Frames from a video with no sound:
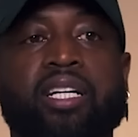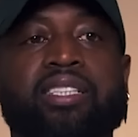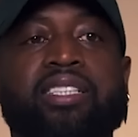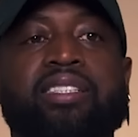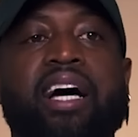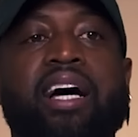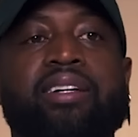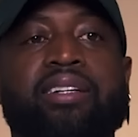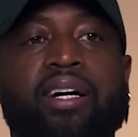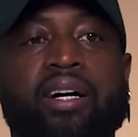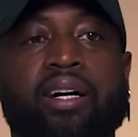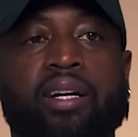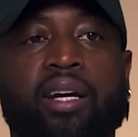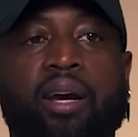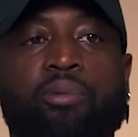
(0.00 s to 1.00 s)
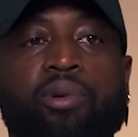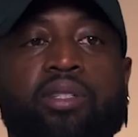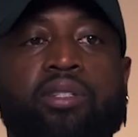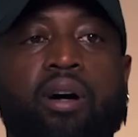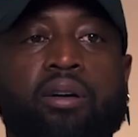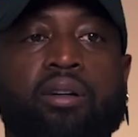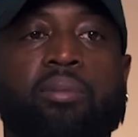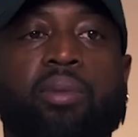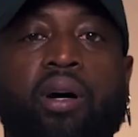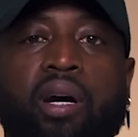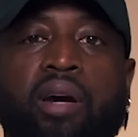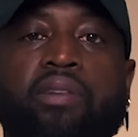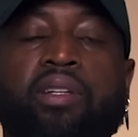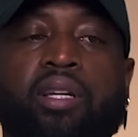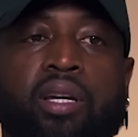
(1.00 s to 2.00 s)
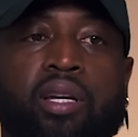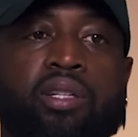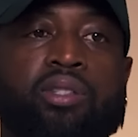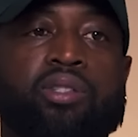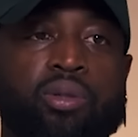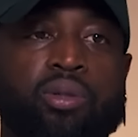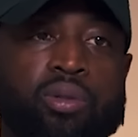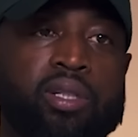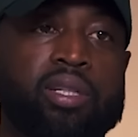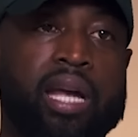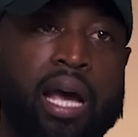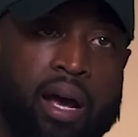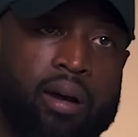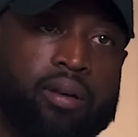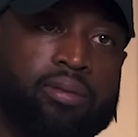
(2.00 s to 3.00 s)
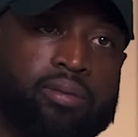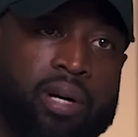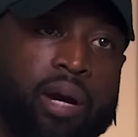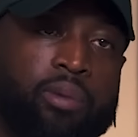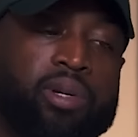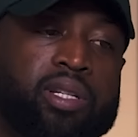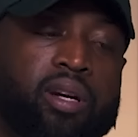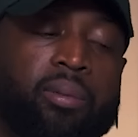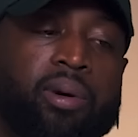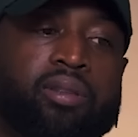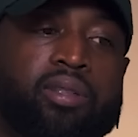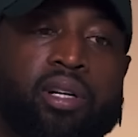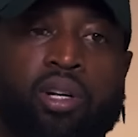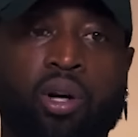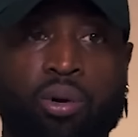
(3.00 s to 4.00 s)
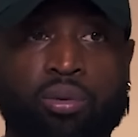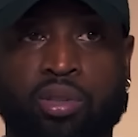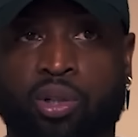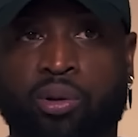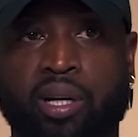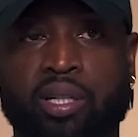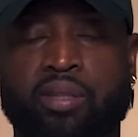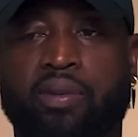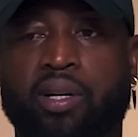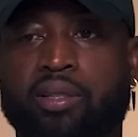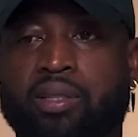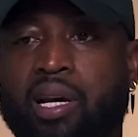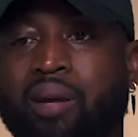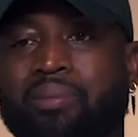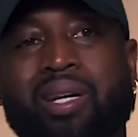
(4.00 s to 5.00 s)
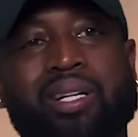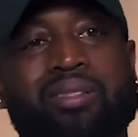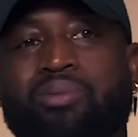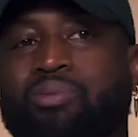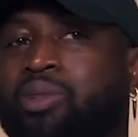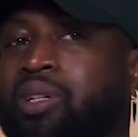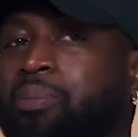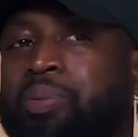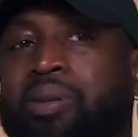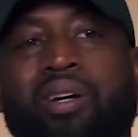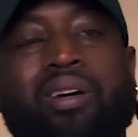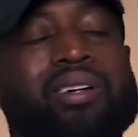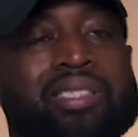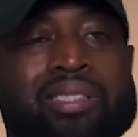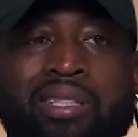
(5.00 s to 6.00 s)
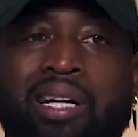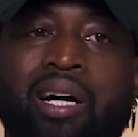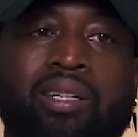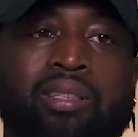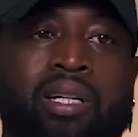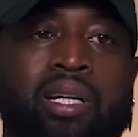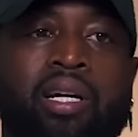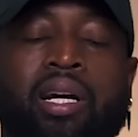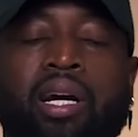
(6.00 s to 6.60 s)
Because he's not done. And we're talking about everything he's doing now, right? We talk about the GOAT, the greatest of all time. That's when a player is done.